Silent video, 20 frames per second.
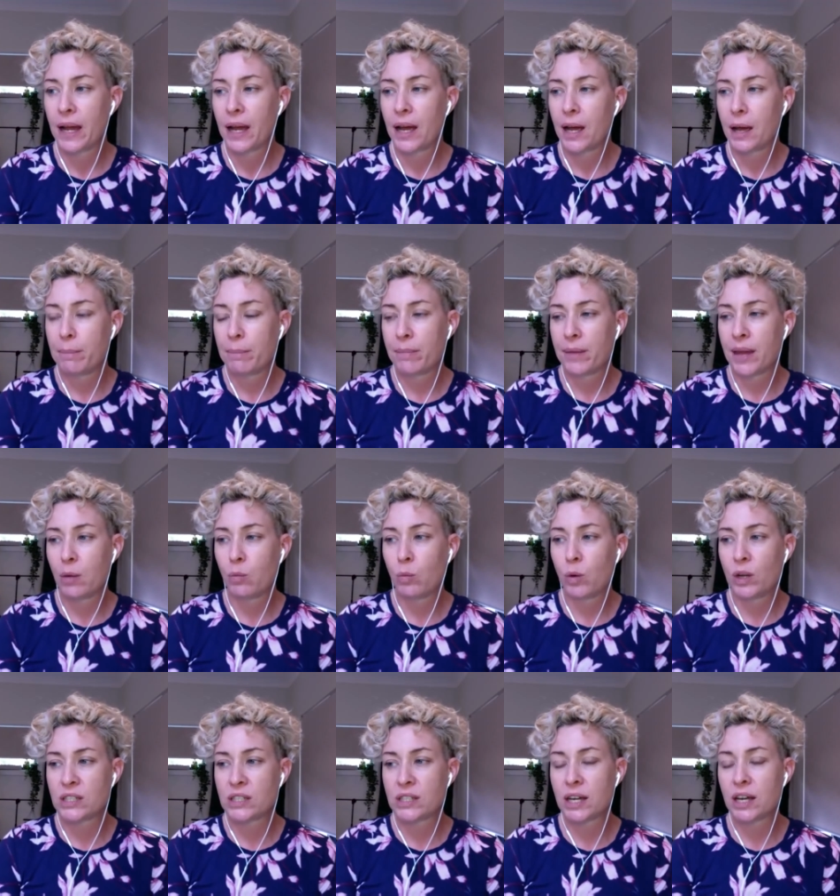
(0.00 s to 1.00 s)
Um, and
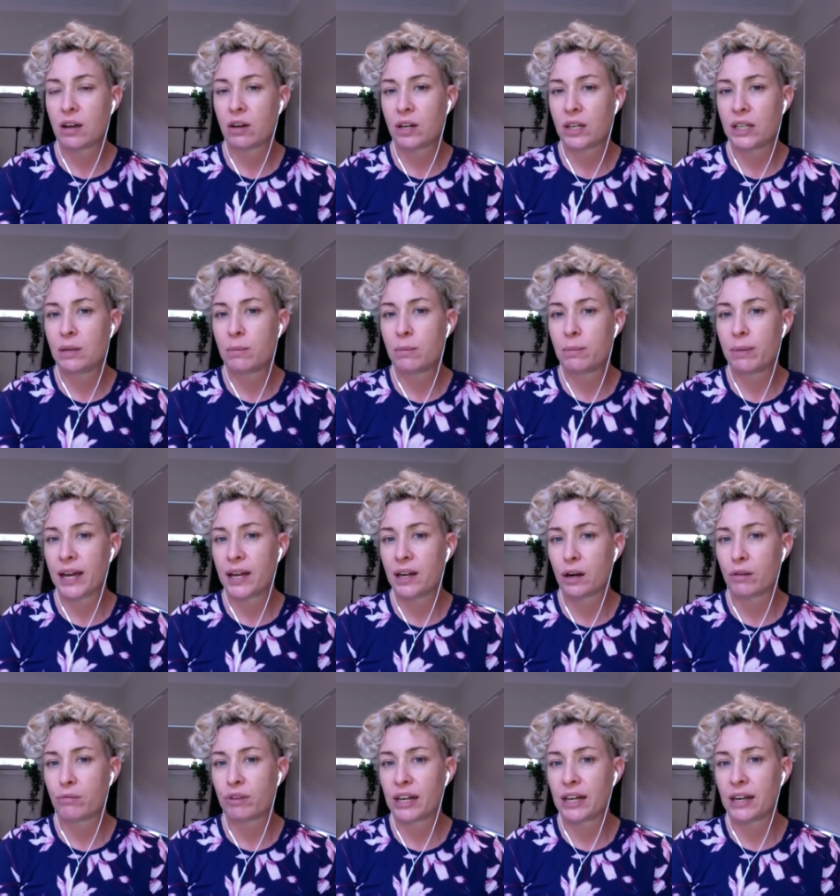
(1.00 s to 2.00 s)
once I got in the band,
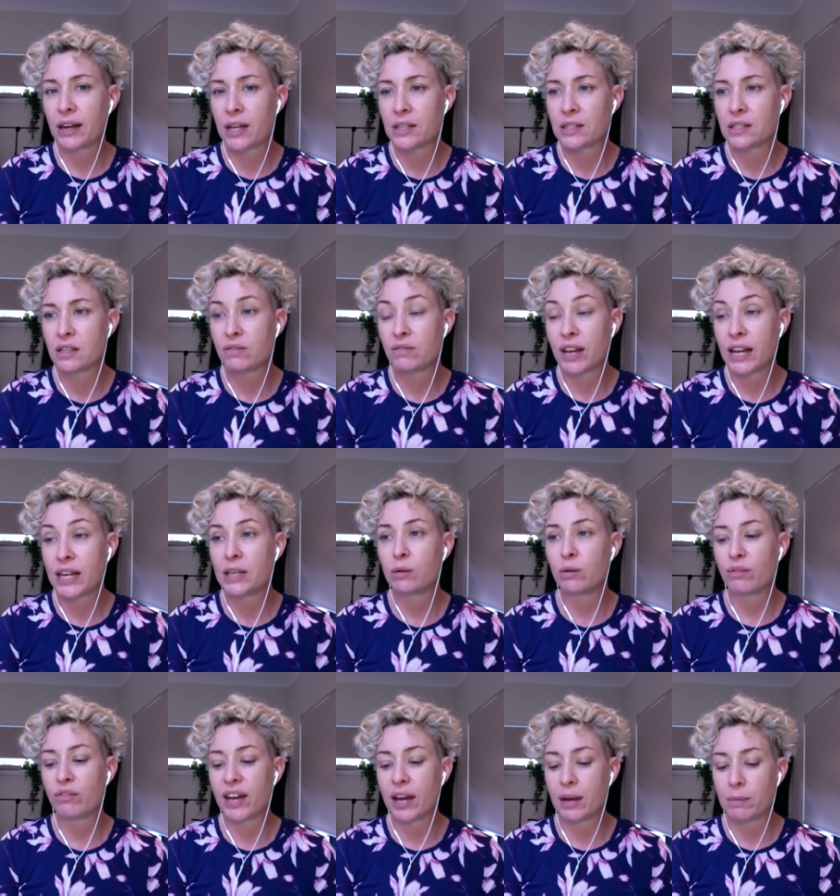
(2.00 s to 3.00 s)
I realised the value
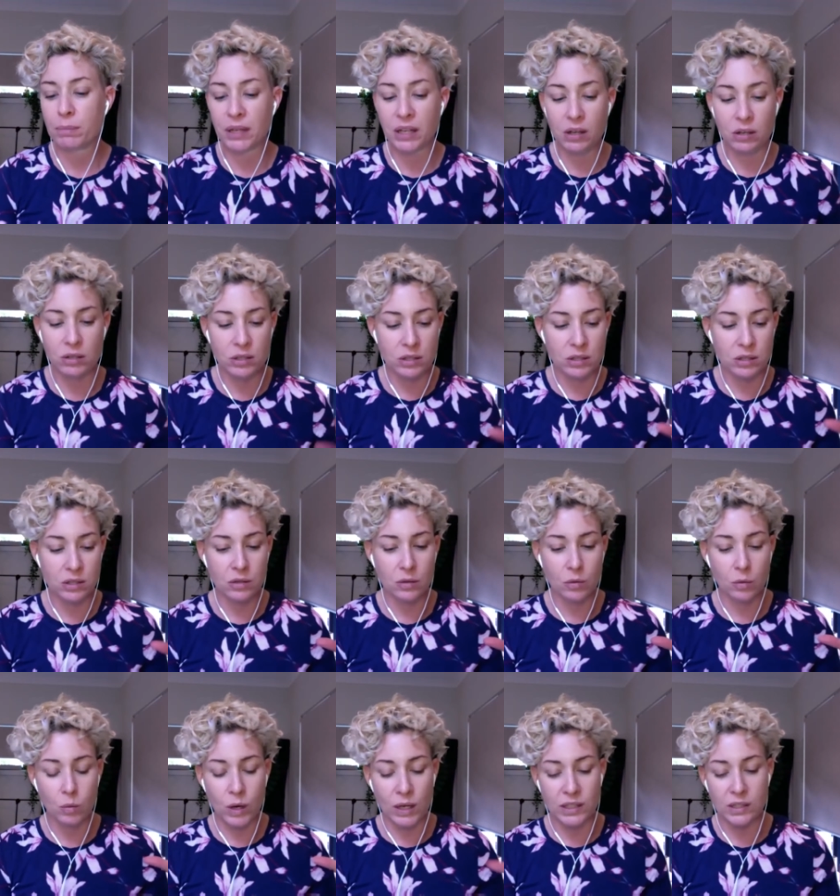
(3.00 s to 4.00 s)
of that because
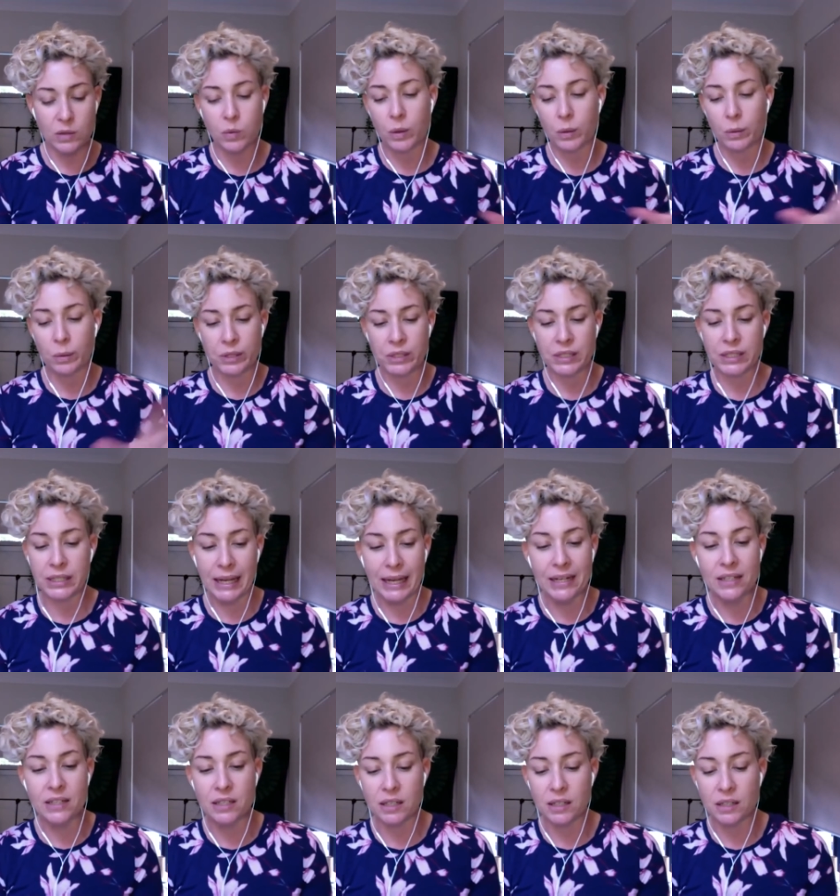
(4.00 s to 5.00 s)
once we were
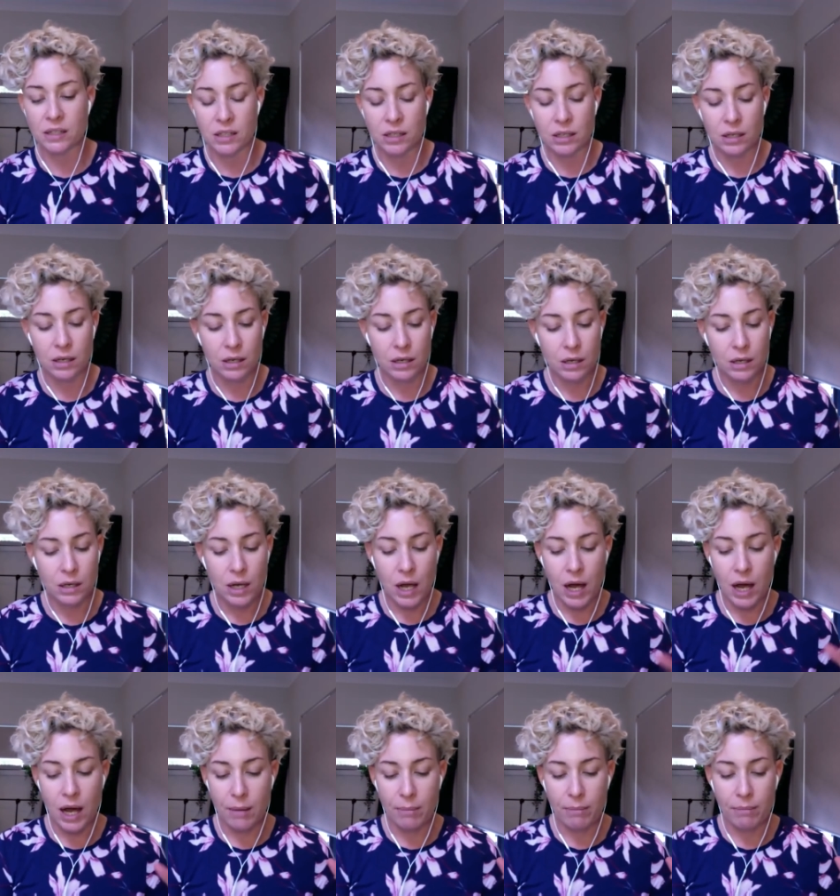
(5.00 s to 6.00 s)
selected,
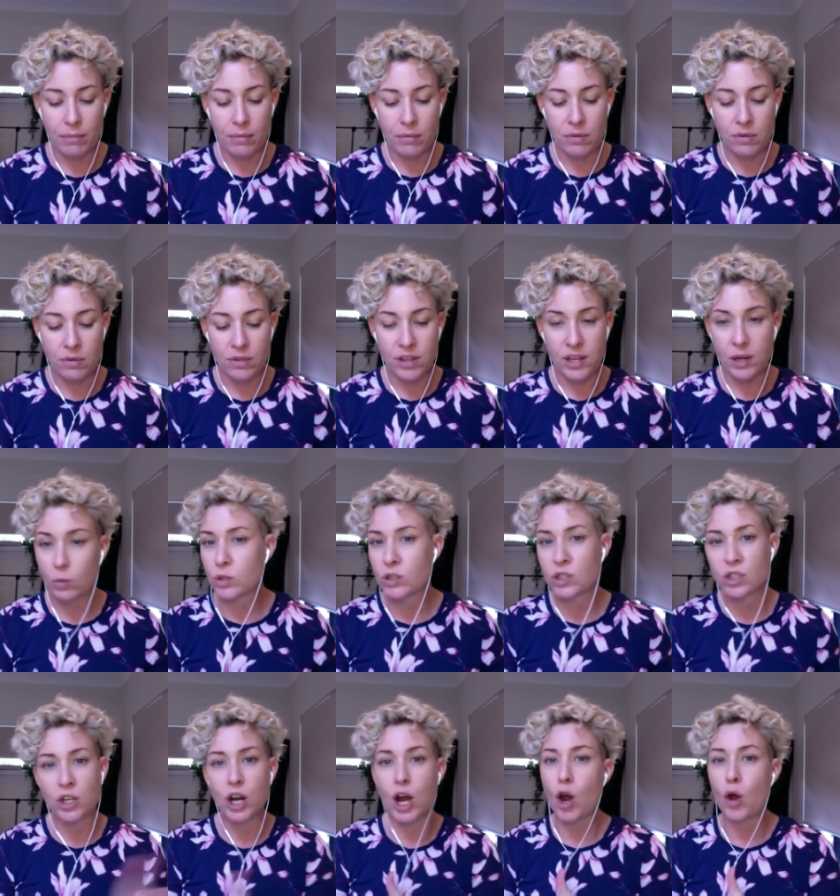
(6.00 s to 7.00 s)
um, there
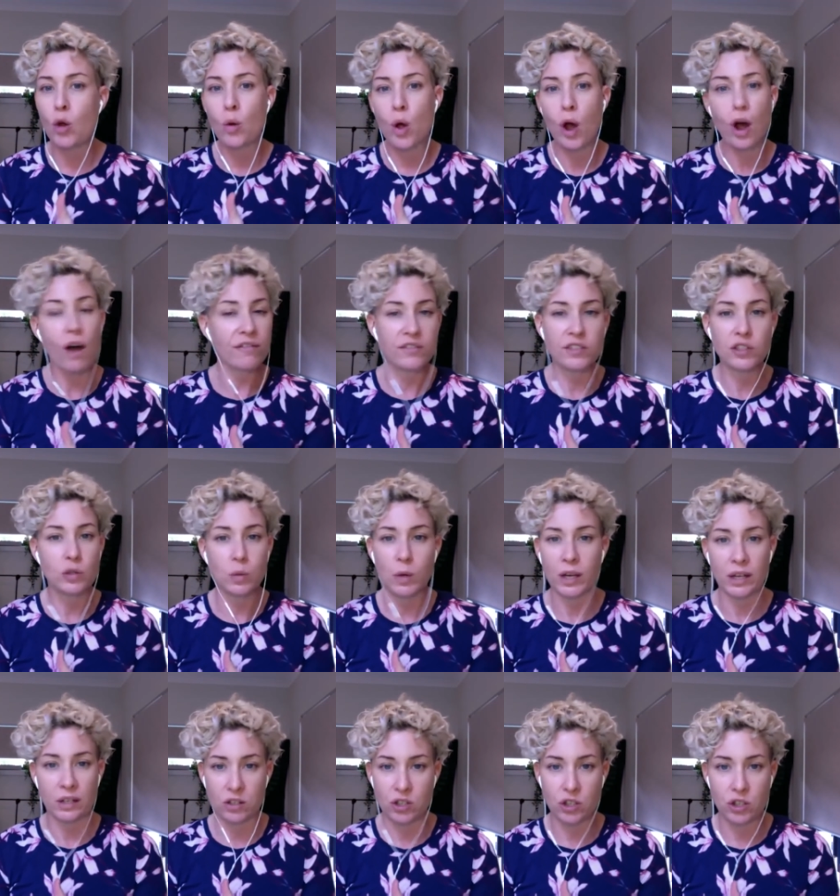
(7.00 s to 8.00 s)
was no off
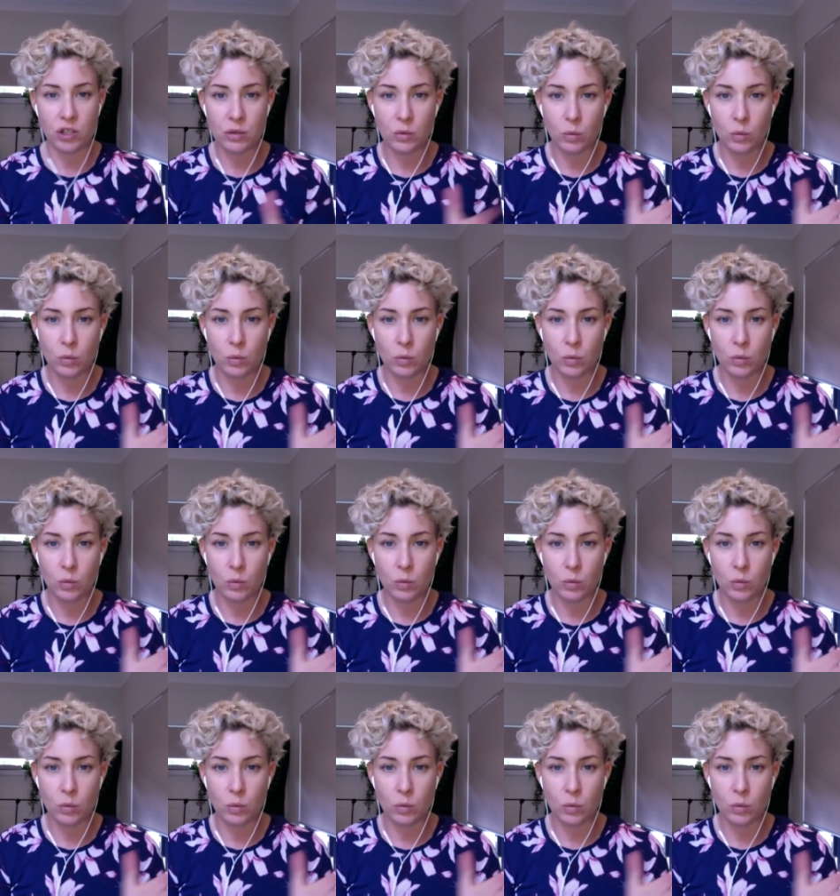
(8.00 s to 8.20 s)
switch.